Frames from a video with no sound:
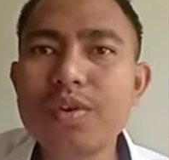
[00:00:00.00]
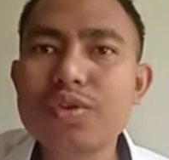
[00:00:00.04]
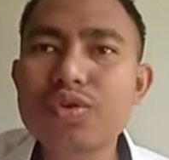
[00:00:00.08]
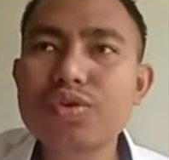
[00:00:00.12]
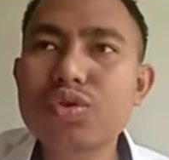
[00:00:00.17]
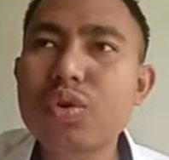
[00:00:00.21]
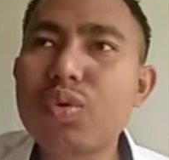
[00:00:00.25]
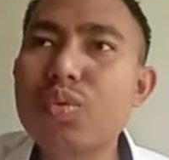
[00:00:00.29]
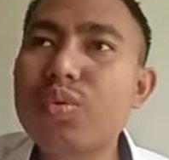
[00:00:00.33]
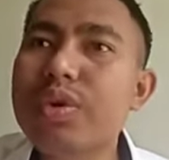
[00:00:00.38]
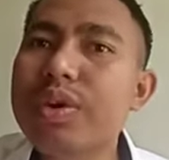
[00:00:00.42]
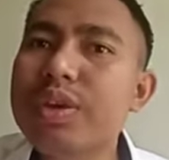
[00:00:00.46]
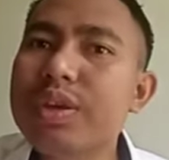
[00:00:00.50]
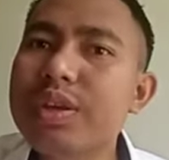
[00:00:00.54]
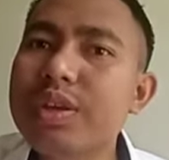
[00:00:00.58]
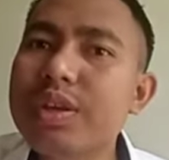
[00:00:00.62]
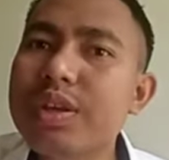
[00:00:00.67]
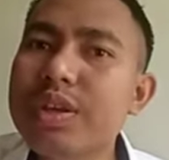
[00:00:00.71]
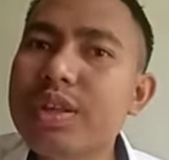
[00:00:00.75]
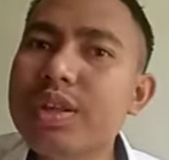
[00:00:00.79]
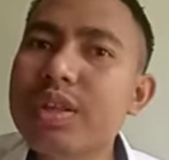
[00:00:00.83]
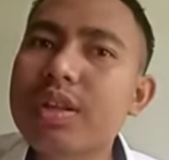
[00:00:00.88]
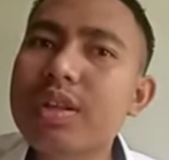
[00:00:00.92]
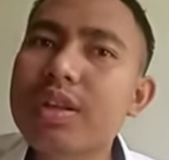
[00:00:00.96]
So we
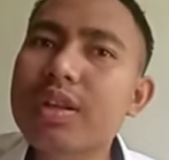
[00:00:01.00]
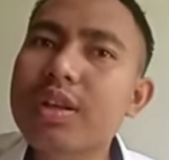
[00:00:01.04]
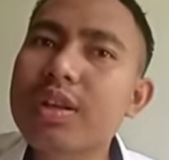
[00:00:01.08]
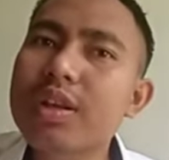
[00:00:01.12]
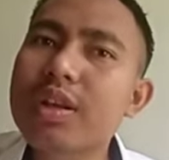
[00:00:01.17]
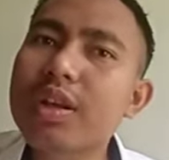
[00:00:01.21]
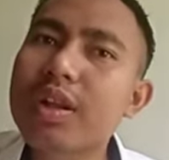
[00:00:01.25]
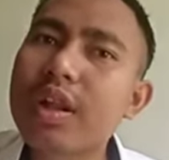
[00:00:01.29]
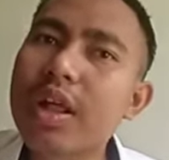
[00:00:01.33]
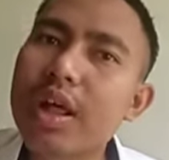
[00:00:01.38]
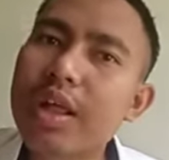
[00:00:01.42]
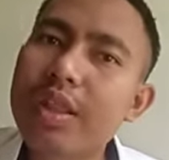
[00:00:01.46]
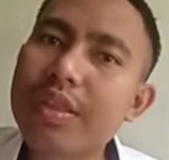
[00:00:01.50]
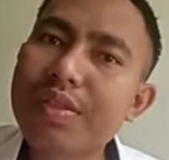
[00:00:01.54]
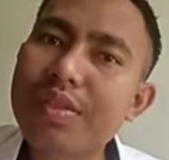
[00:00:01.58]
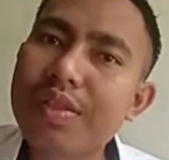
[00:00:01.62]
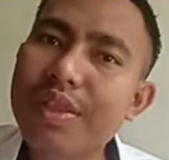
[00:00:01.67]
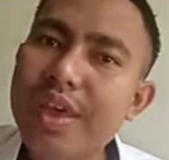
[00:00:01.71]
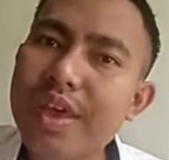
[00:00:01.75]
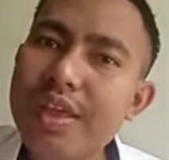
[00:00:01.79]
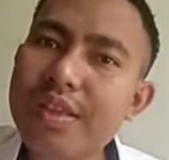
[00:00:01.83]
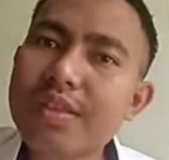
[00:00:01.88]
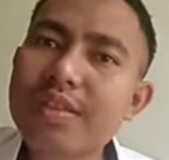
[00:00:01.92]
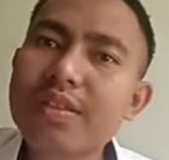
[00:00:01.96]
need
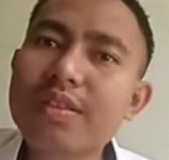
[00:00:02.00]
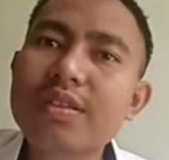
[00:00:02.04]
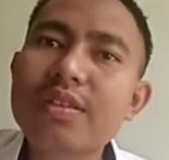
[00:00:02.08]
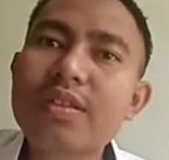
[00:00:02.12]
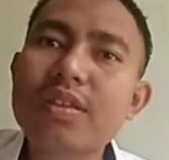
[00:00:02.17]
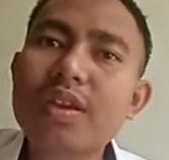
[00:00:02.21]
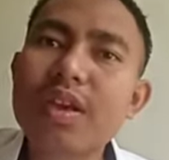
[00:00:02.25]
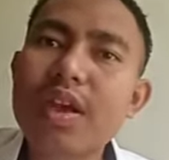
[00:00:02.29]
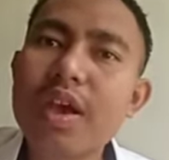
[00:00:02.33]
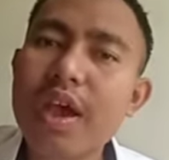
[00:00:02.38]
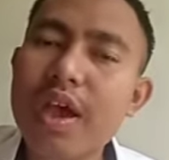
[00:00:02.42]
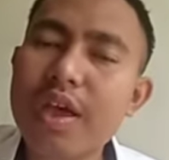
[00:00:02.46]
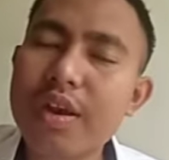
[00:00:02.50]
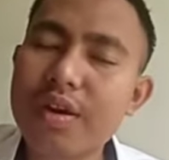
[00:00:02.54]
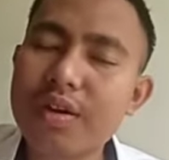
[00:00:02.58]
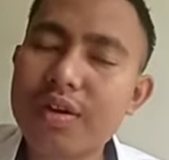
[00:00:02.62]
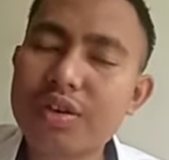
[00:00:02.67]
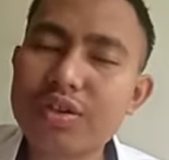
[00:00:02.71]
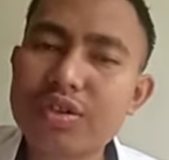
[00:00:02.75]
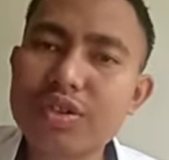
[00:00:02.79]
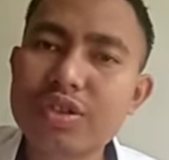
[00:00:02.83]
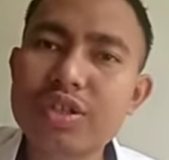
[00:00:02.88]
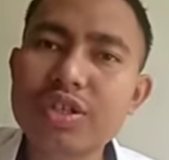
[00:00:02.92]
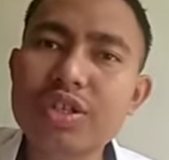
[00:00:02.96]
that
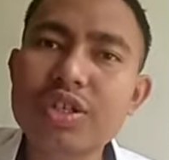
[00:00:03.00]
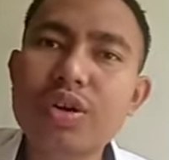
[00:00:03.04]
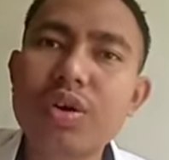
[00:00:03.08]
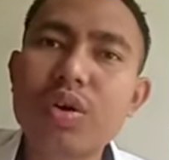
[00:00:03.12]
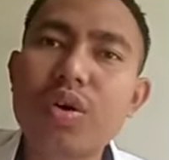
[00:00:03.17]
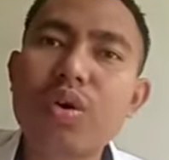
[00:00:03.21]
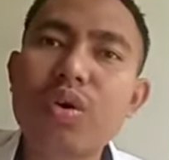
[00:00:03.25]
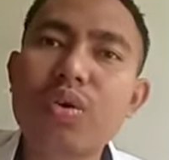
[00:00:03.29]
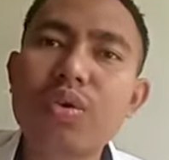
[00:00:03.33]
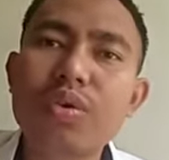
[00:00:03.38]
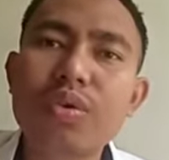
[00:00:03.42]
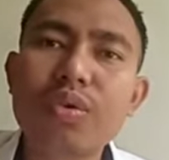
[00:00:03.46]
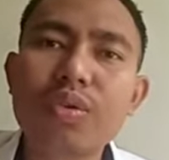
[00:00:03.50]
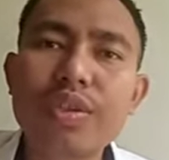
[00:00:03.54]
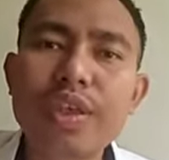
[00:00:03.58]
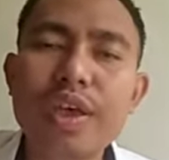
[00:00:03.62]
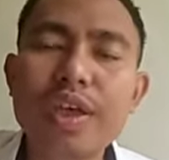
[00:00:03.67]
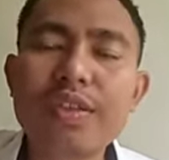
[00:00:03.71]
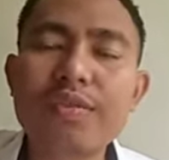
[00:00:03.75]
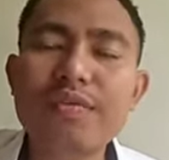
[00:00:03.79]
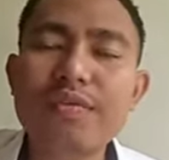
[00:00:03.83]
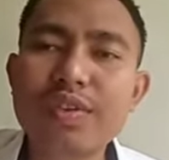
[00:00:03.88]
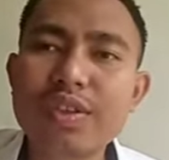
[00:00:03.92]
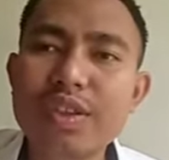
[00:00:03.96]
energy or
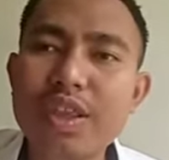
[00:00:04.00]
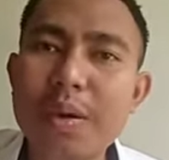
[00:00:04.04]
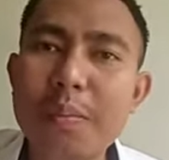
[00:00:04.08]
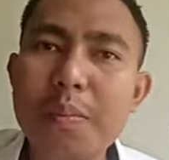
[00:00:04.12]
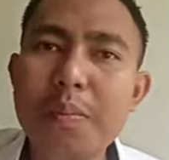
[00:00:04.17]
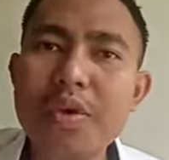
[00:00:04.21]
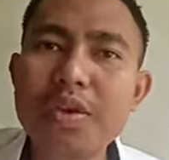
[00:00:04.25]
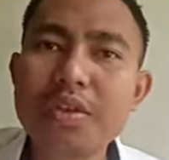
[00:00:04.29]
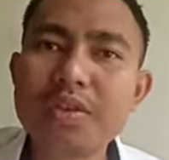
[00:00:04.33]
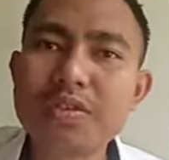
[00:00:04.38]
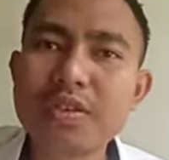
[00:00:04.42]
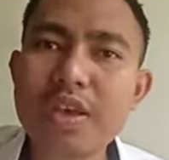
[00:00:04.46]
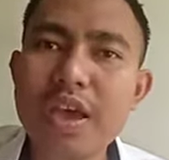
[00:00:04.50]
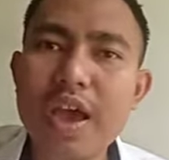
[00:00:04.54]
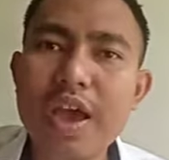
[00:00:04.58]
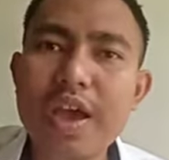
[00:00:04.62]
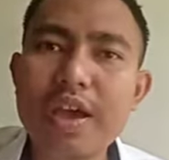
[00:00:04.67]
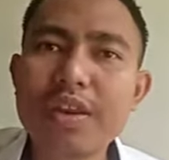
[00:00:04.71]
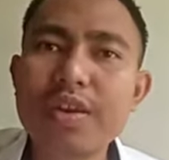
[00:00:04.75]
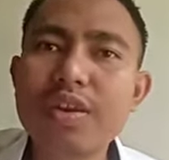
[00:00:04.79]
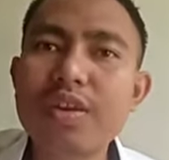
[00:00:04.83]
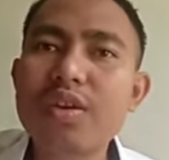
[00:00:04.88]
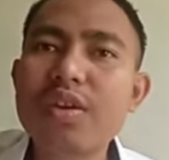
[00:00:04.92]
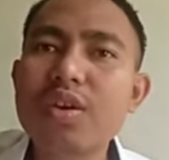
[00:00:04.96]
that vitamins
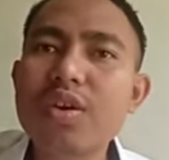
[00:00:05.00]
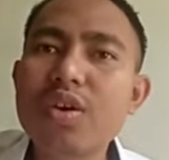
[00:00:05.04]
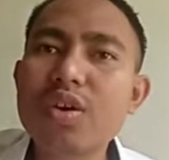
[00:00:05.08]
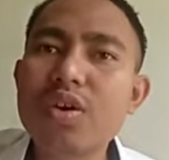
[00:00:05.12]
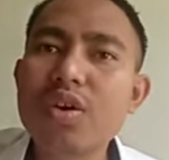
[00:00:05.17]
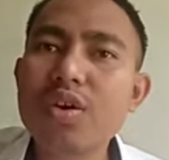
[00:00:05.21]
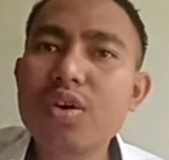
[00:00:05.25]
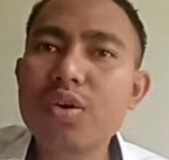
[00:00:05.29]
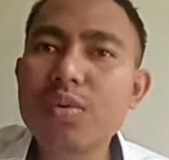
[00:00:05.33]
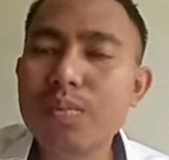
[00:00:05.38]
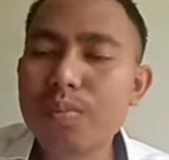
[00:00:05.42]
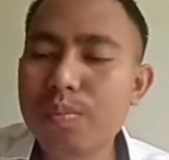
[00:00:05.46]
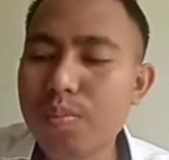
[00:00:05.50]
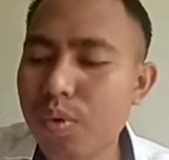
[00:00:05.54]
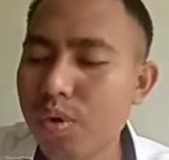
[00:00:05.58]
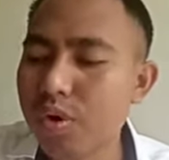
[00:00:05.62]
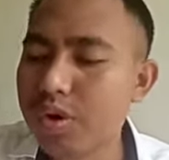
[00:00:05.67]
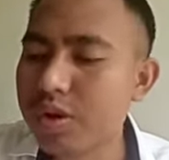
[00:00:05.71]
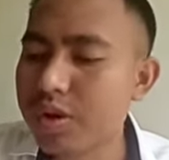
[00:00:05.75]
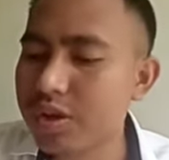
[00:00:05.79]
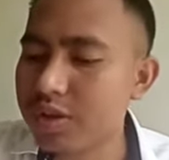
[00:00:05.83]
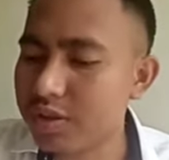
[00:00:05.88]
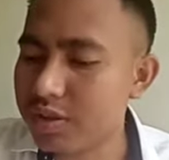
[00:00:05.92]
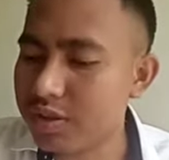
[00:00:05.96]
and
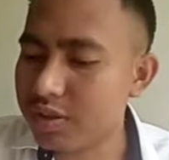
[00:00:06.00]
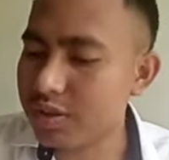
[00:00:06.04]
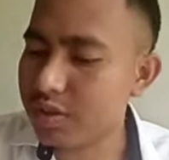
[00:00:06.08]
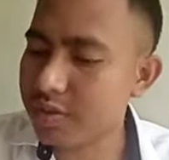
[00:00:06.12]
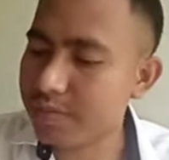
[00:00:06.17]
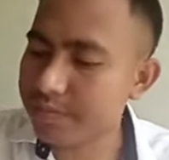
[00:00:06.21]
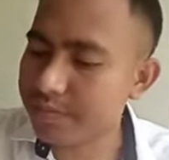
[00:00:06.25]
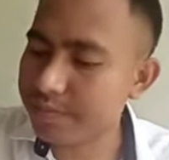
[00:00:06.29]
proteins.